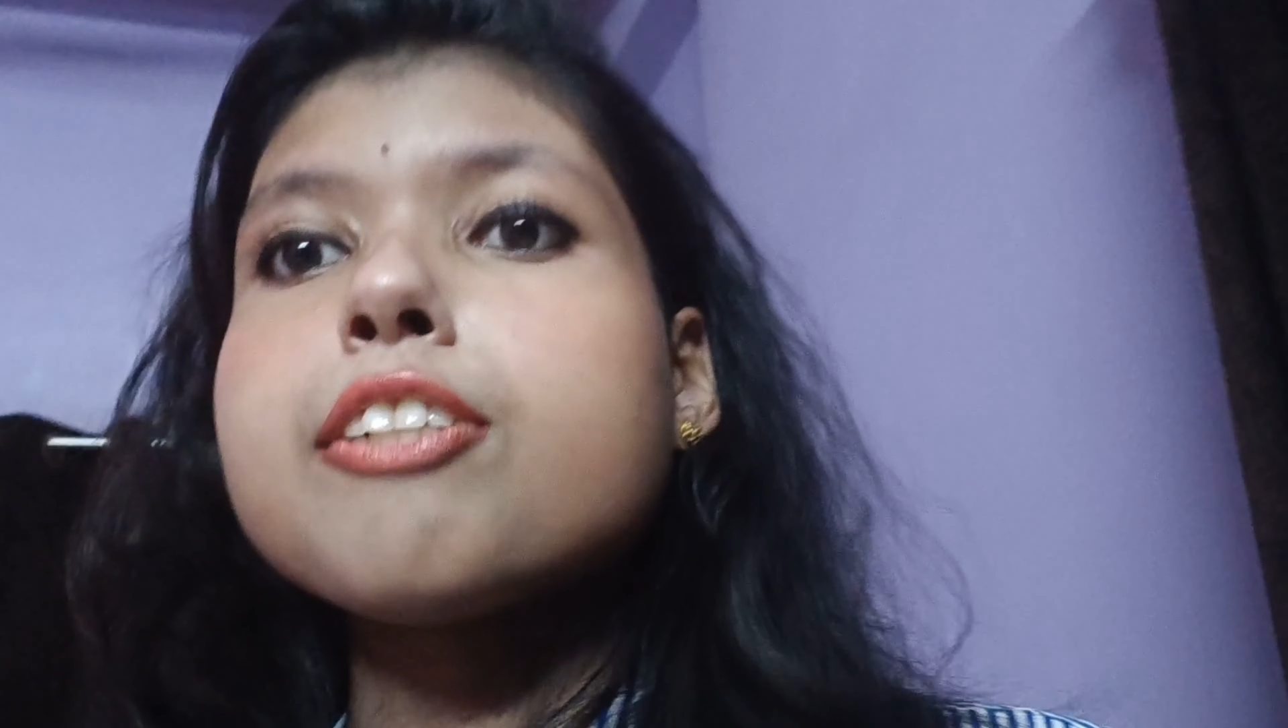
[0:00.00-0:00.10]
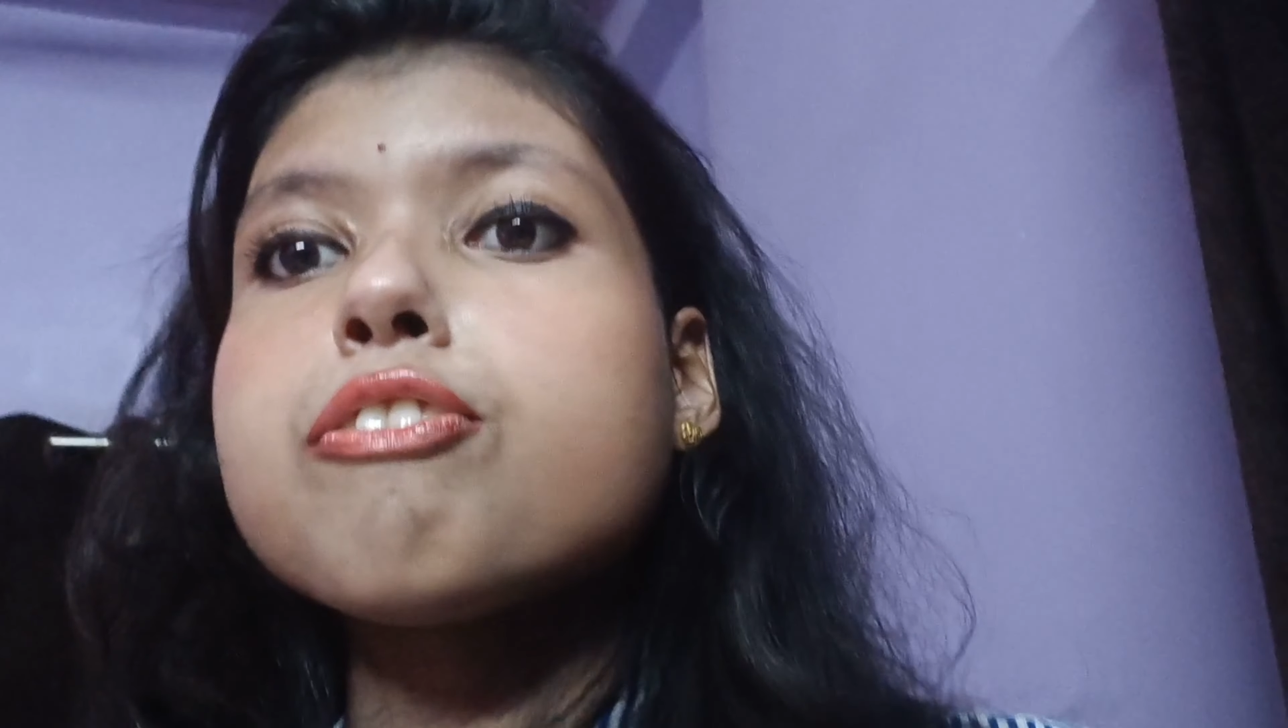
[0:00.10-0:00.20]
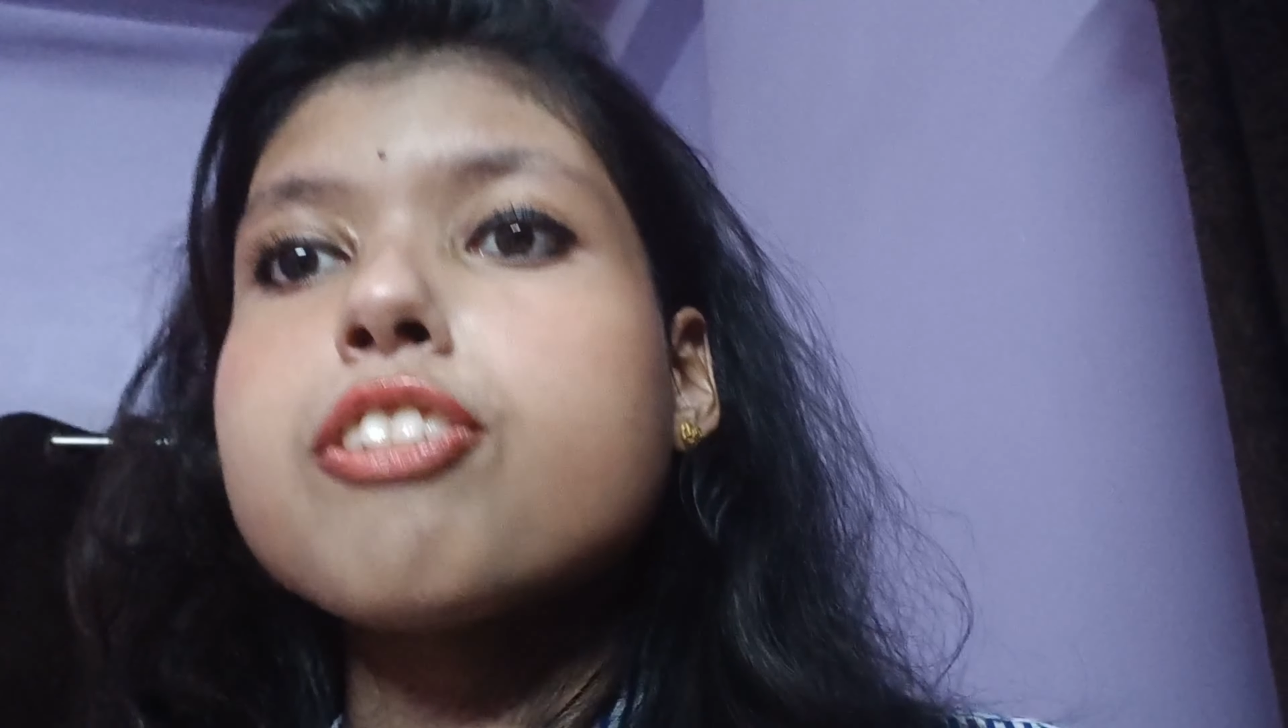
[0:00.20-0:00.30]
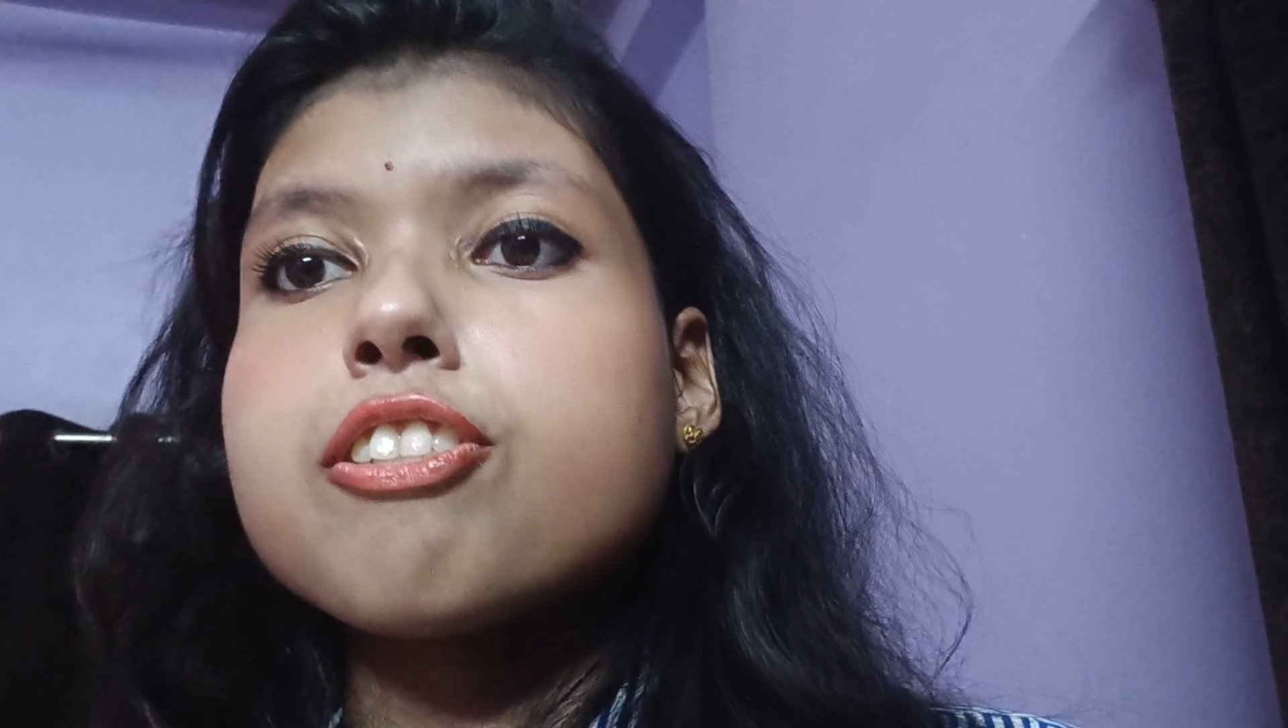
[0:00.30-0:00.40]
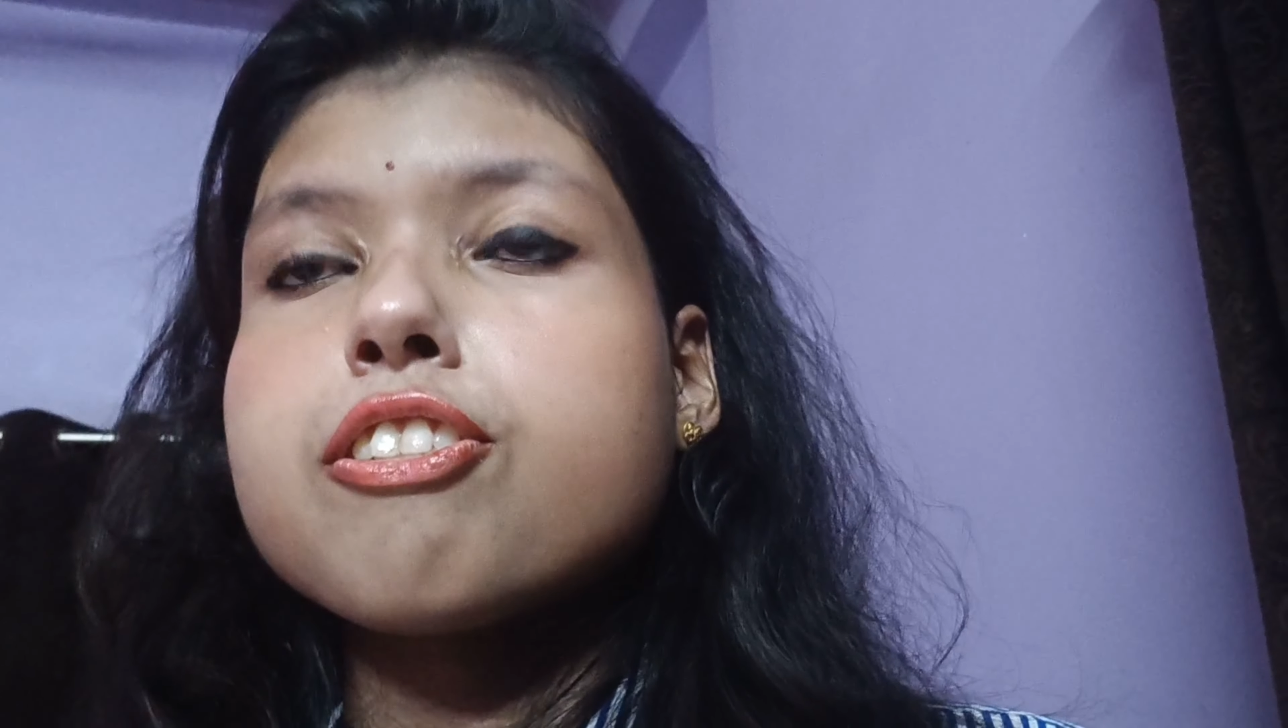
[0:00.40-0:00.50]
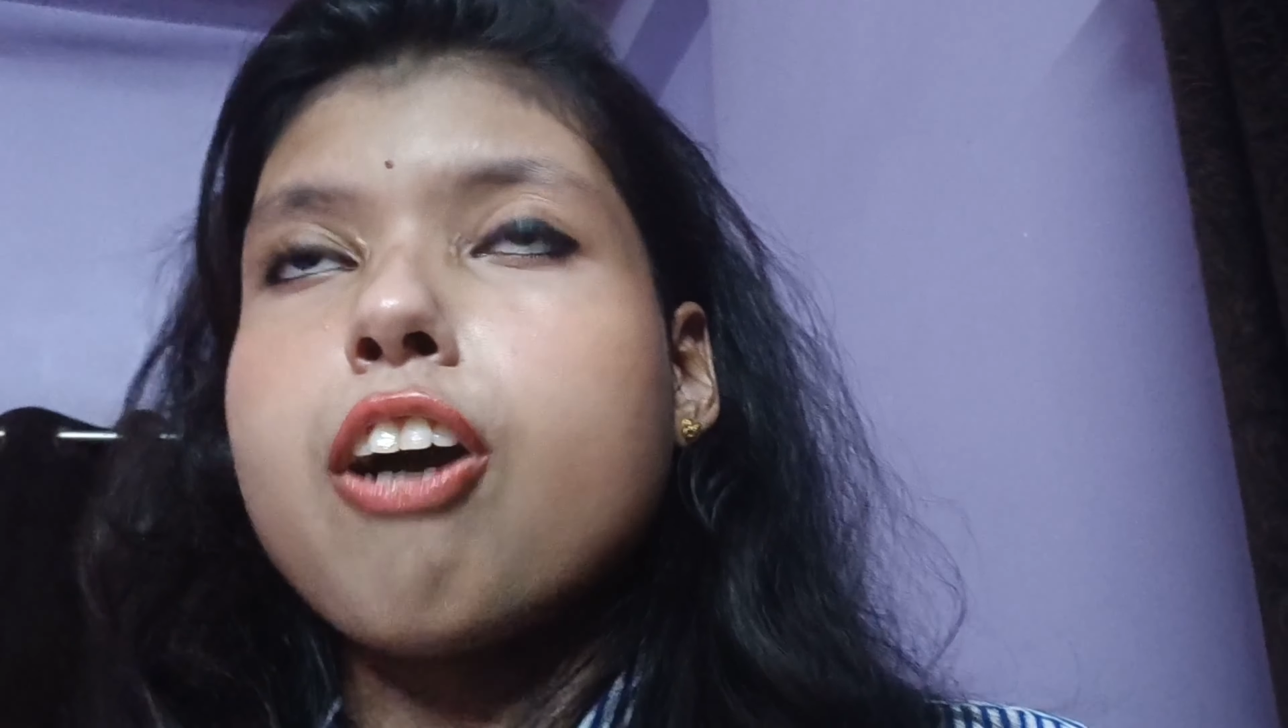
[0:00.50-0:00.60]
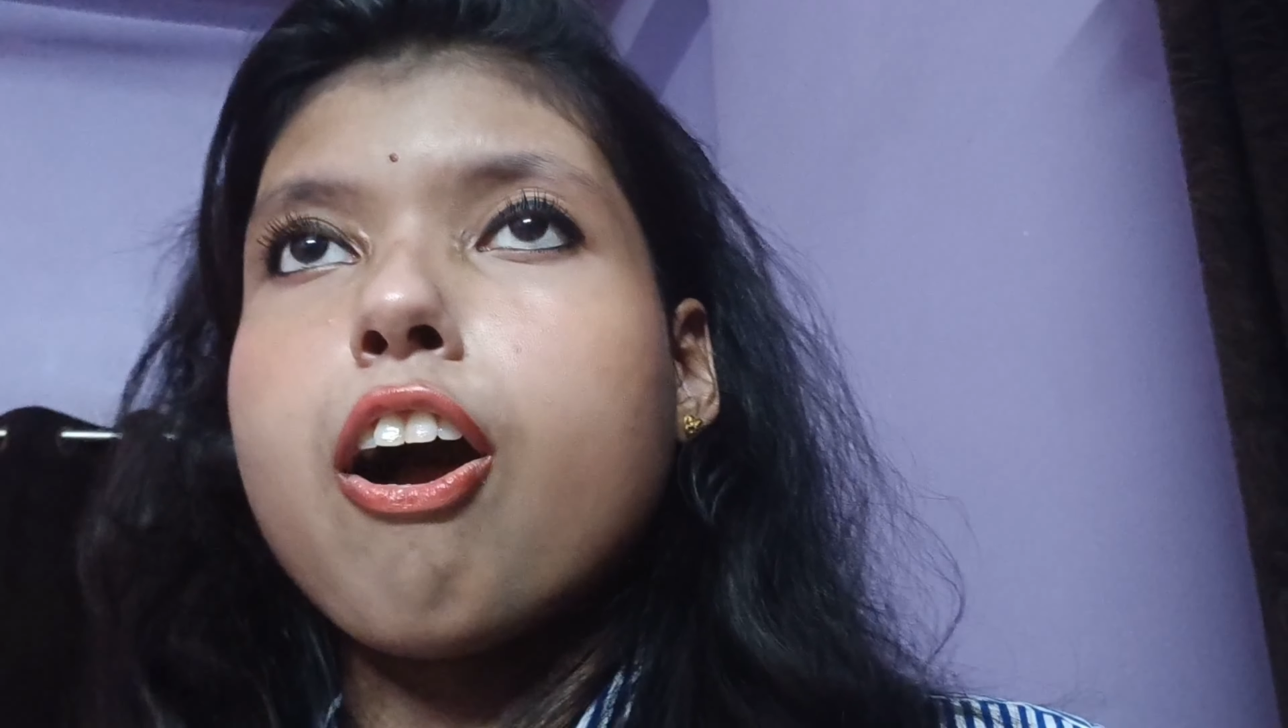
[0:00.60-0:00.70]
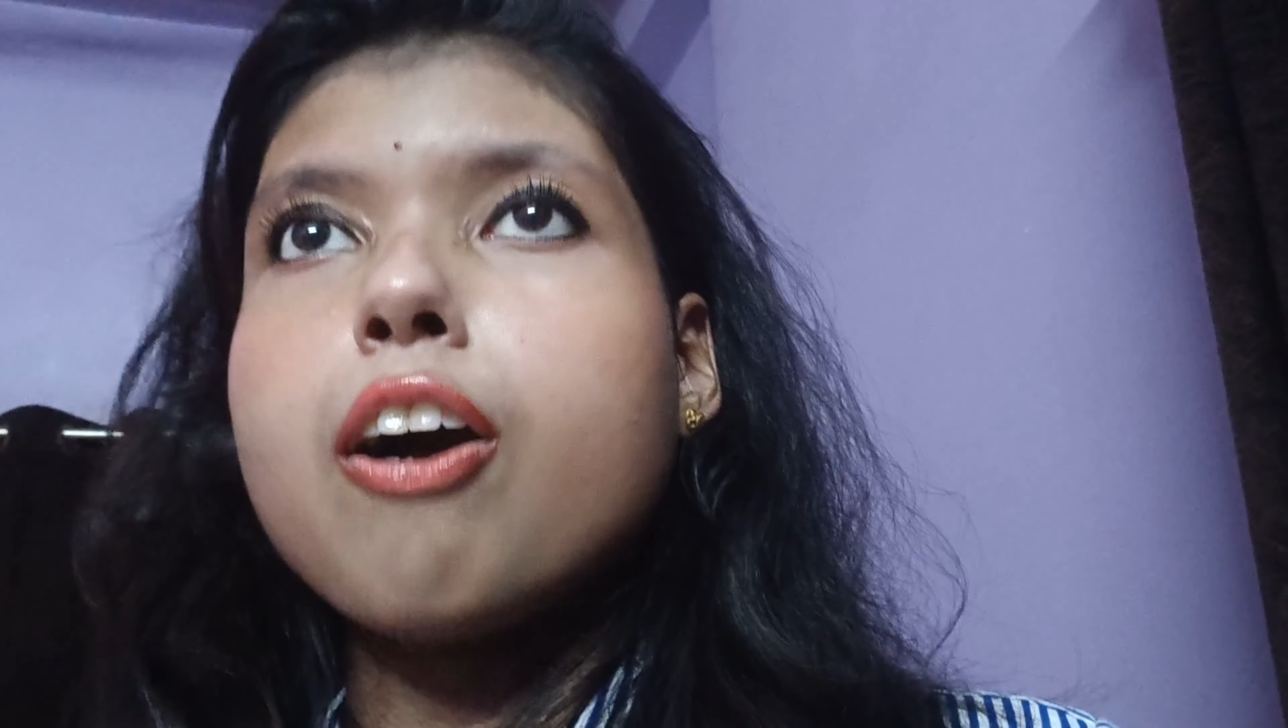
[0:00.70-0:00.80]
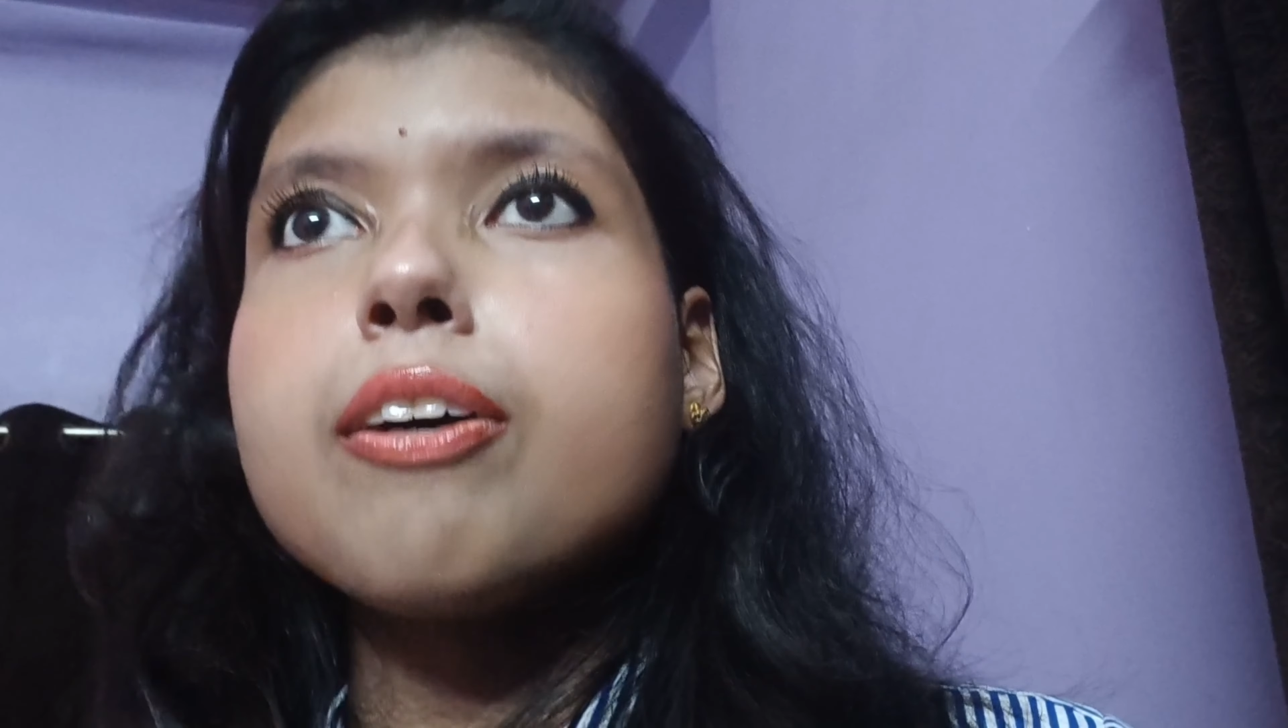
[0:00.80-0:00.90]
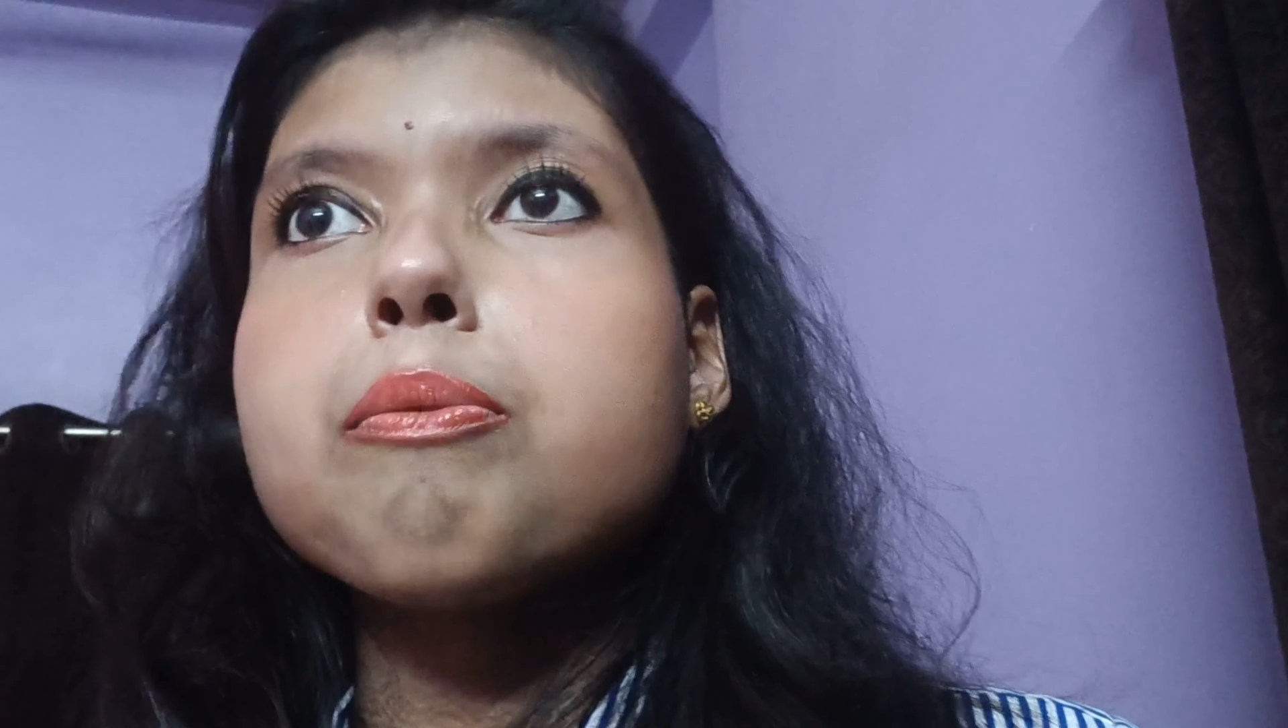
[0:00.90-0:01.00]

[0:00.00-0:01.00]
that you just saw